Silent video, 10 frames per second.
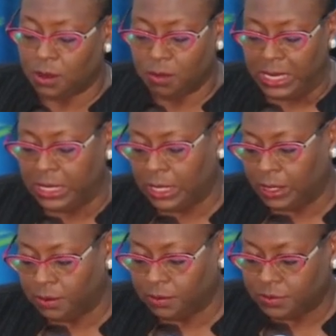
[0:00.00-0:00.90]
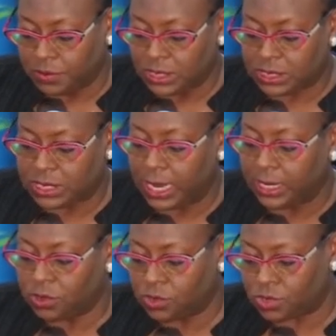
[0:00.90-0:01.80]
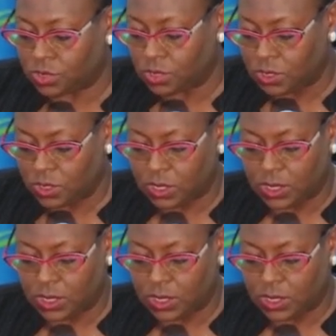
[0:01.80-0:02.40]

meaning science,